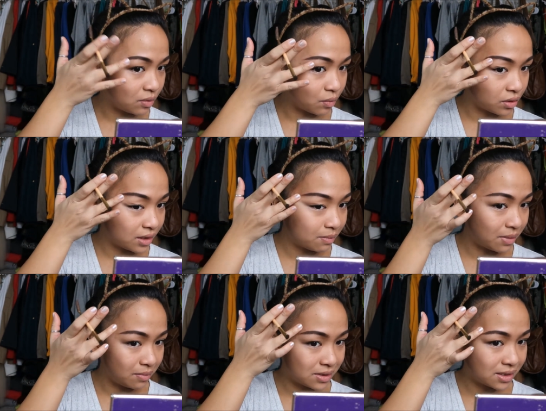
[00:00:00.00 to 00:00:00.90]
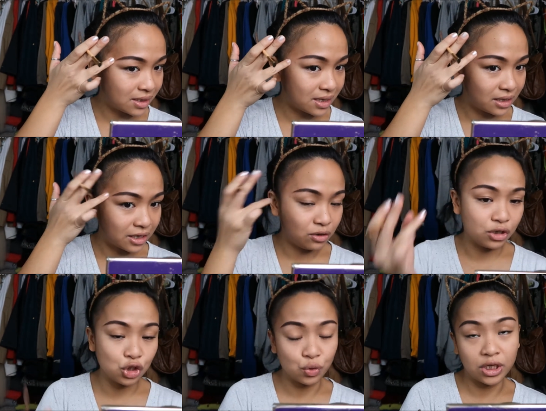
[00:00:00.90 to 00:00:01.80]
and you weren't, like, babysitting it. Like, you
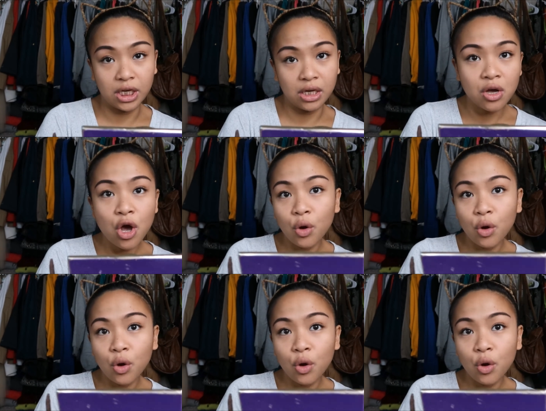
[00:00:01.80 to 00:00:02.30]
can drink it